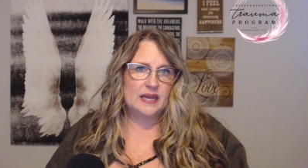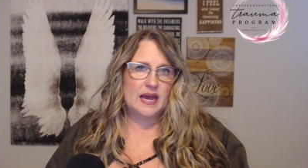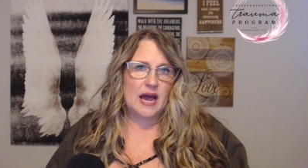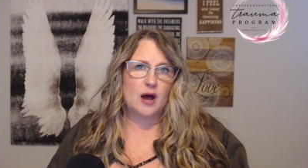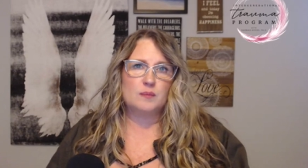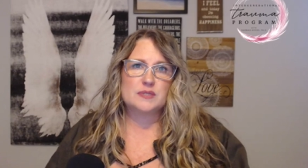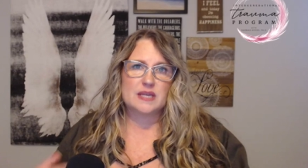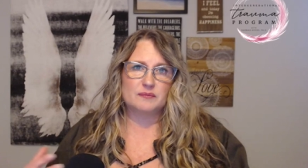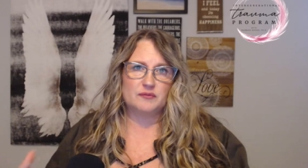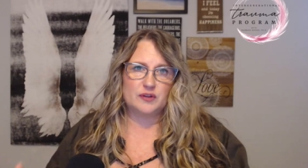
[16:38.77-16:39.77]
helps
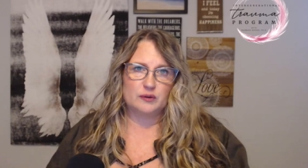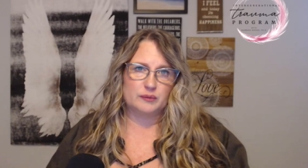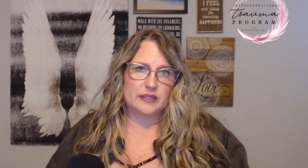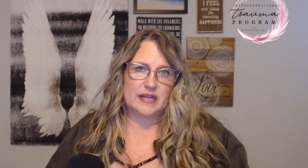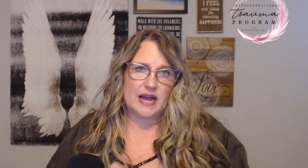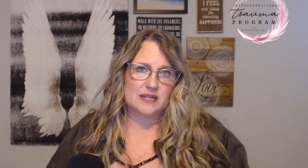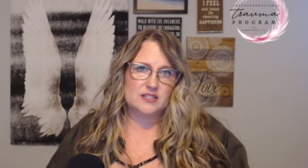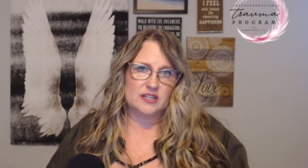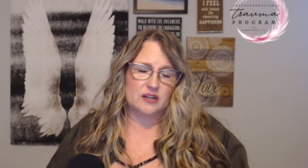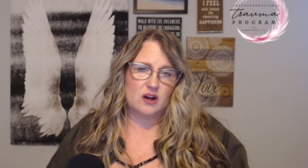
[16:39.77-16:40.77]
them feel
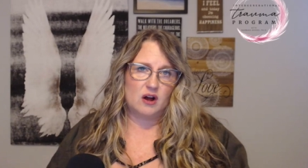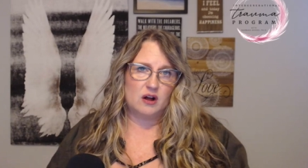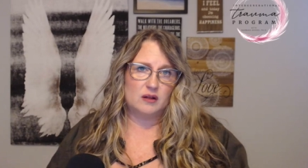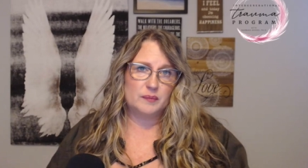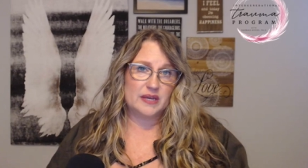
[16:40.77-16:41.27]
relaxed and calm.